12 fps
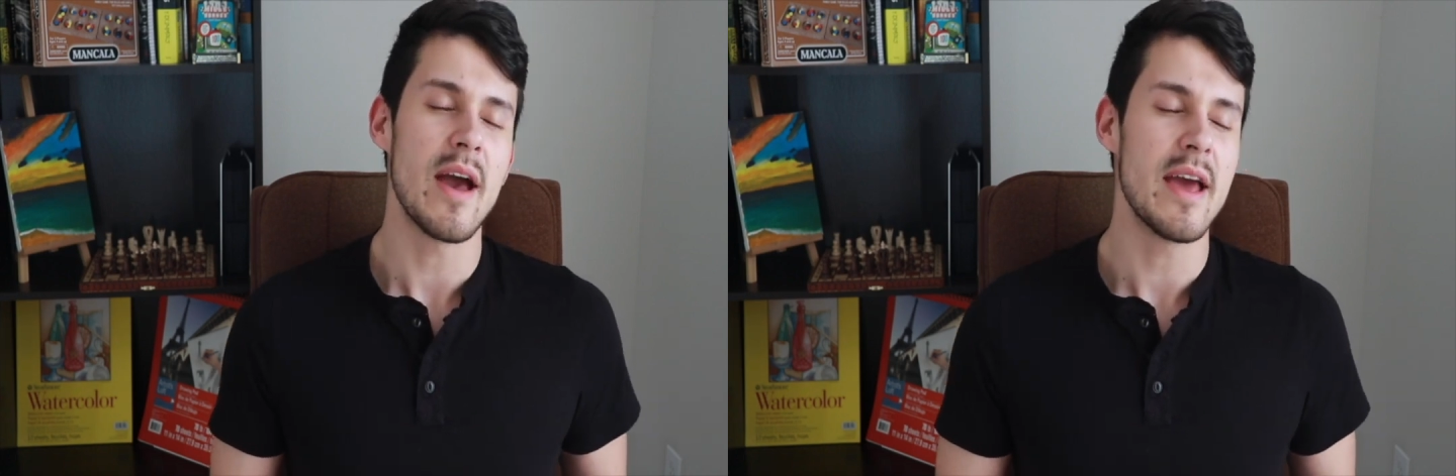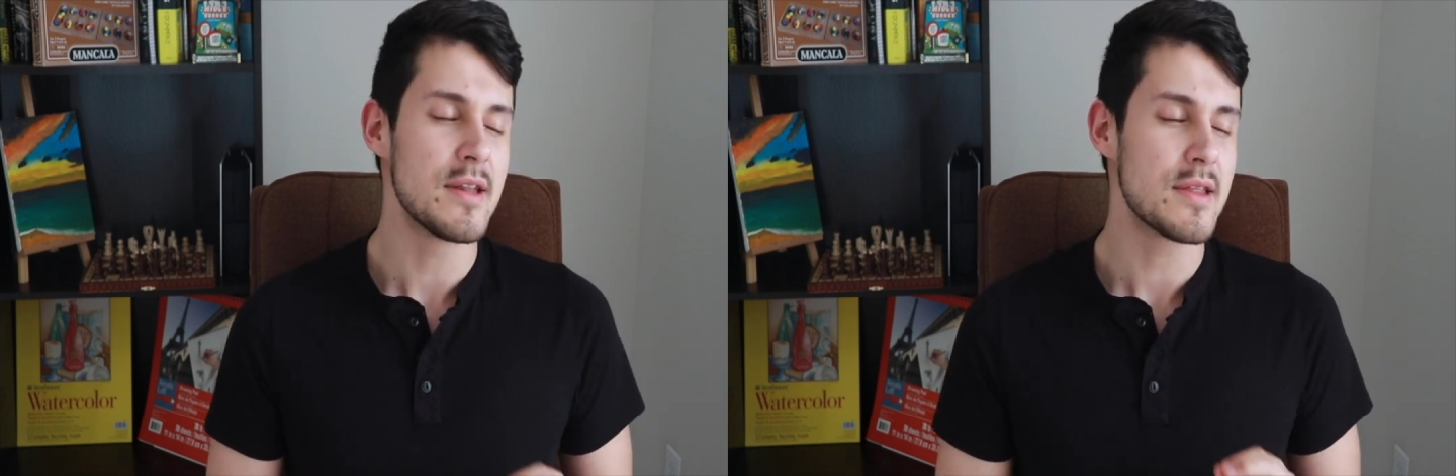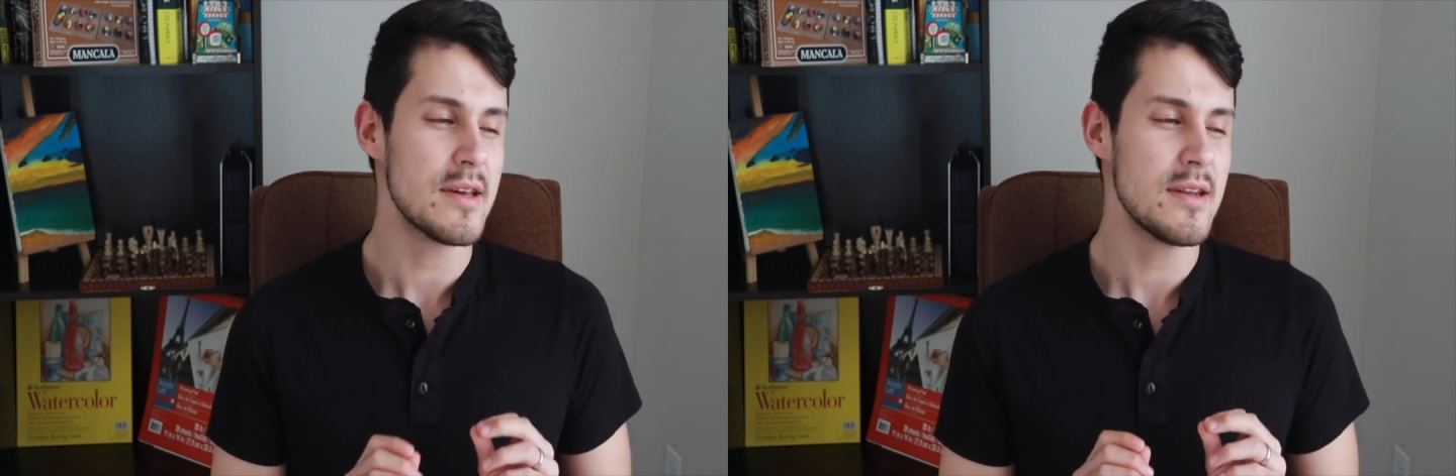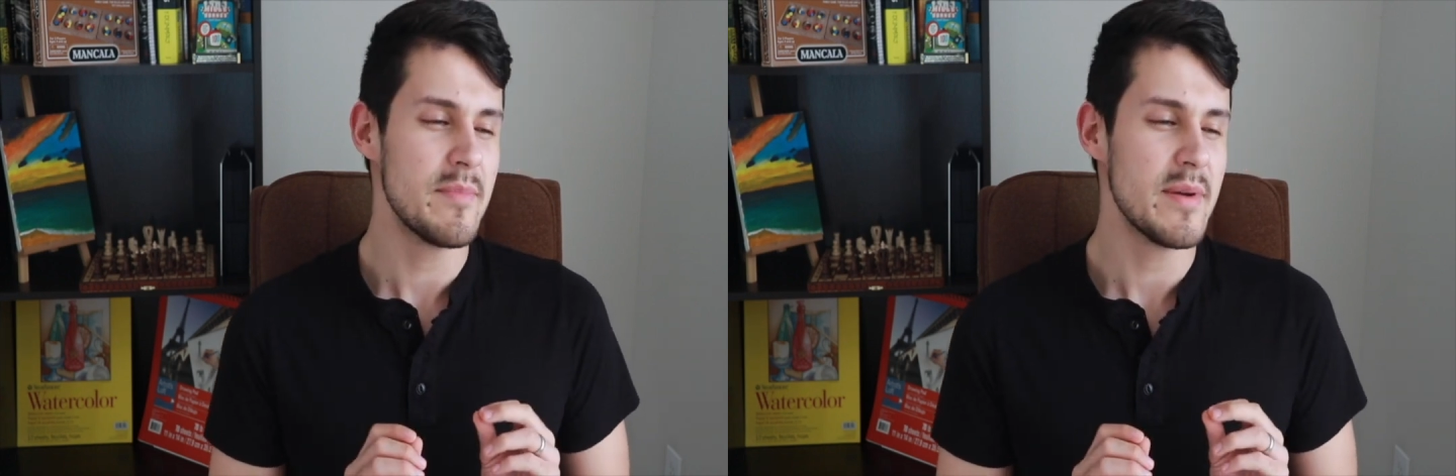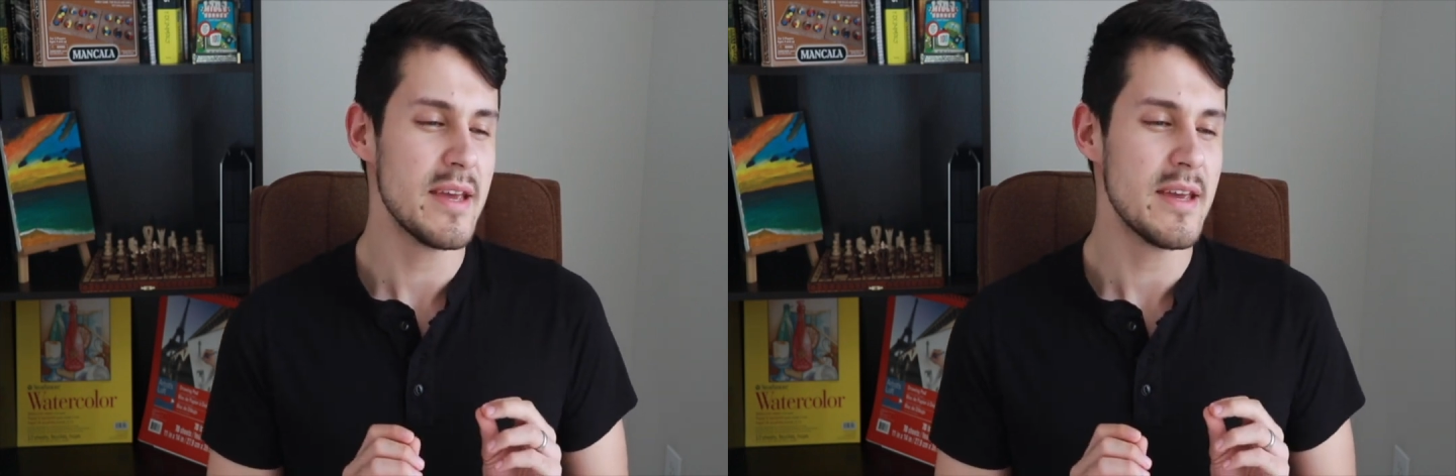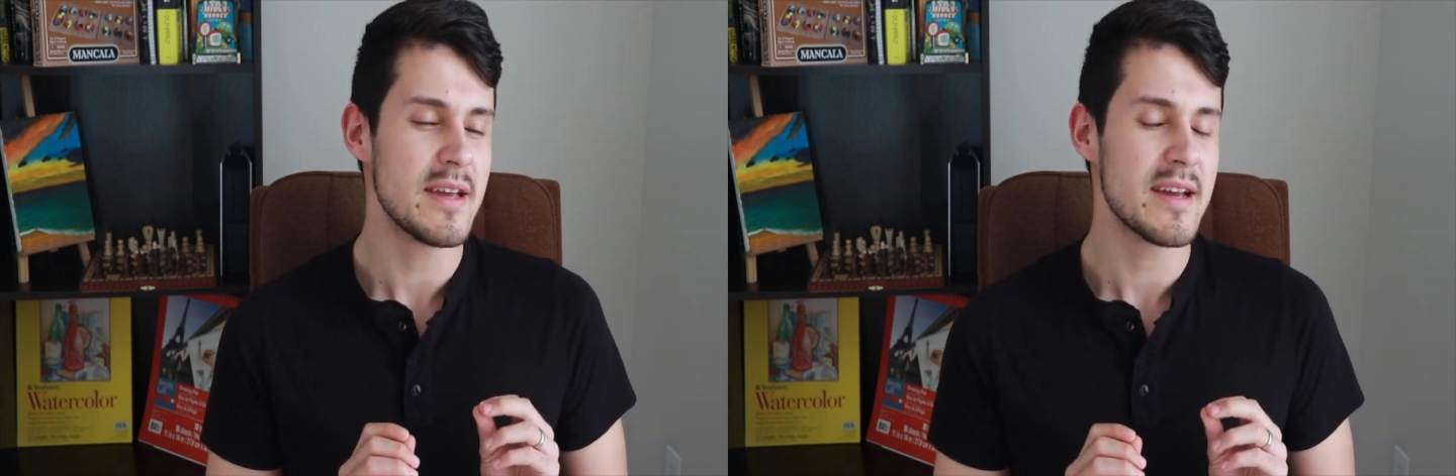and it's gonna
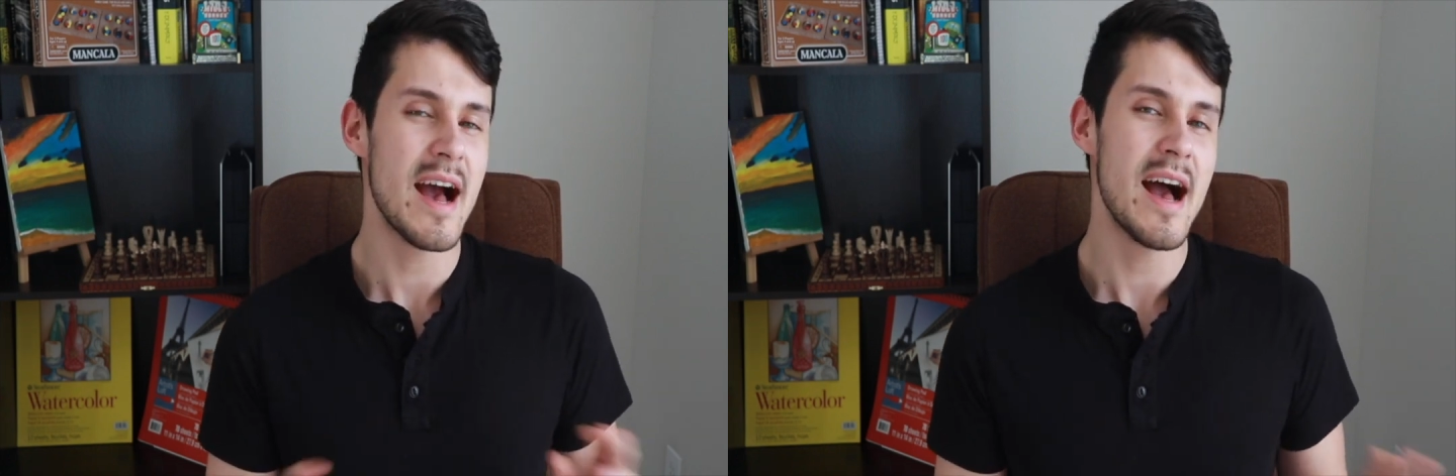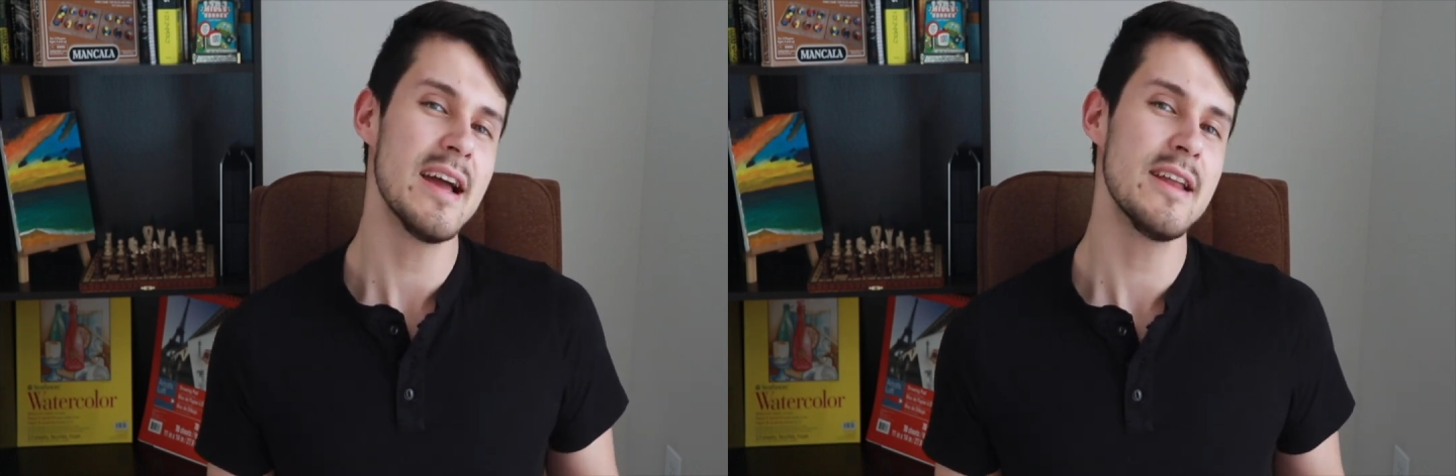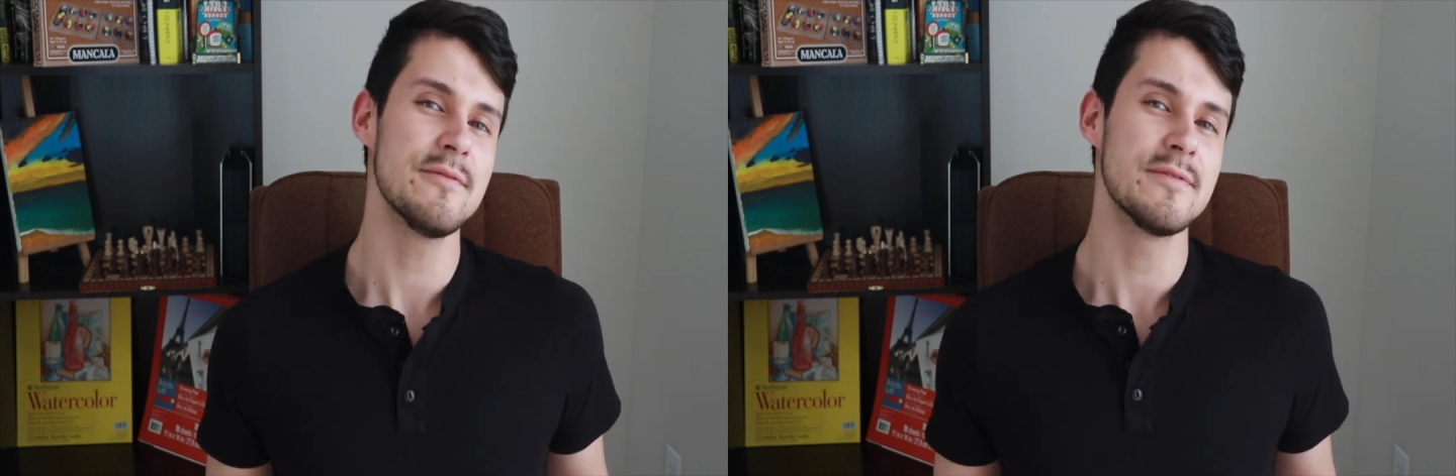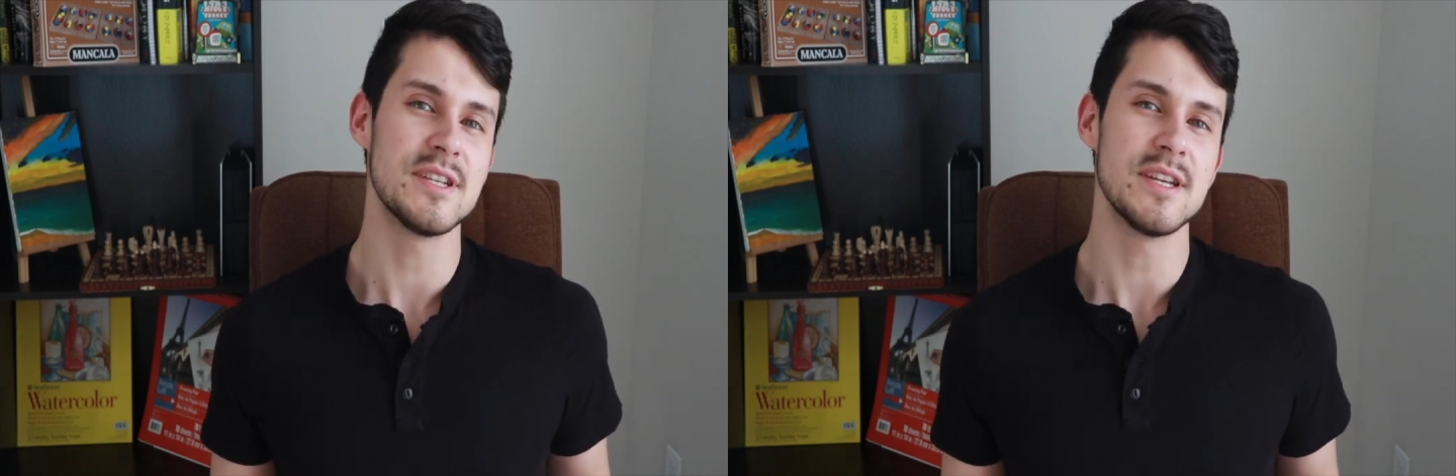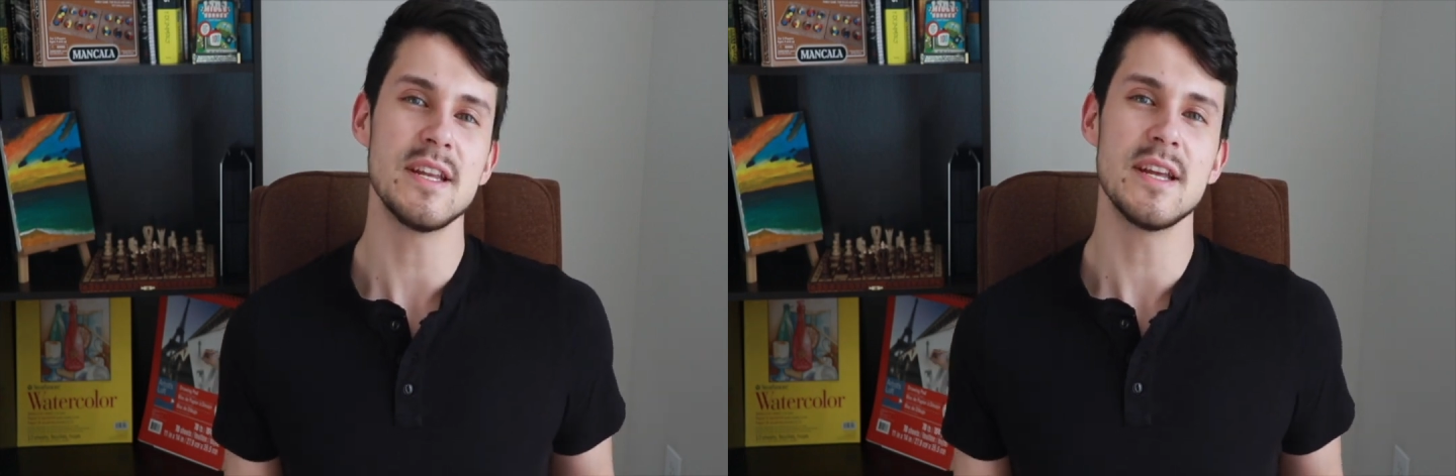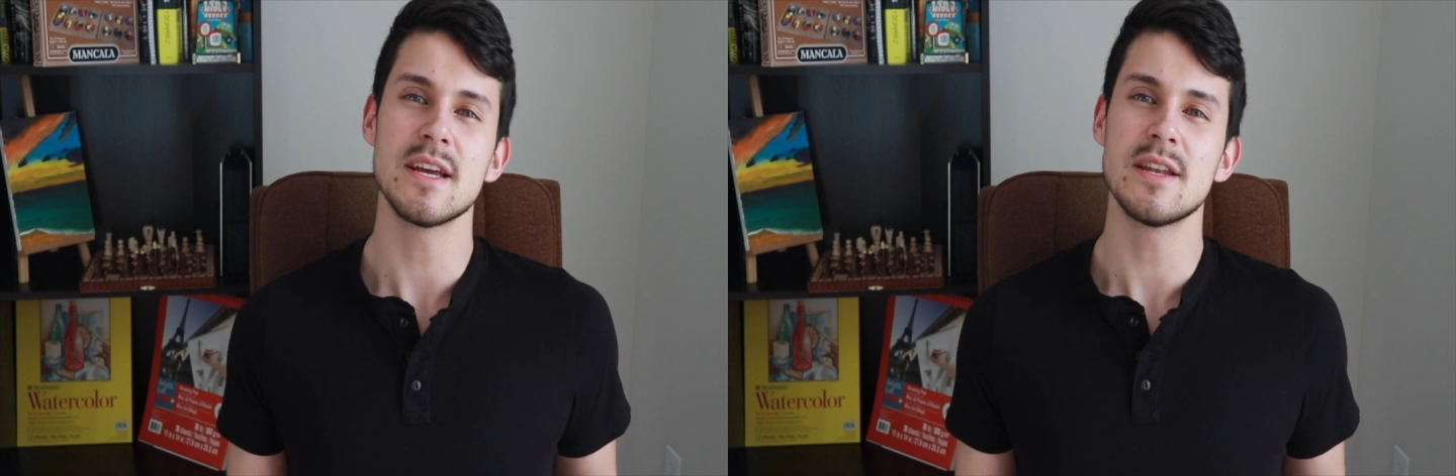be kind of
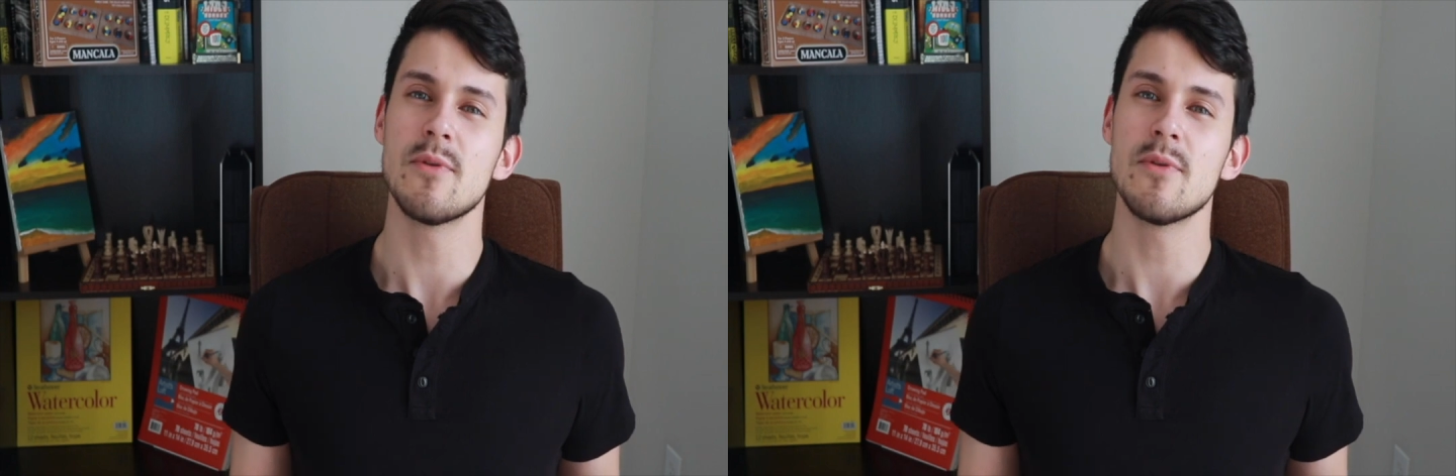cheating in a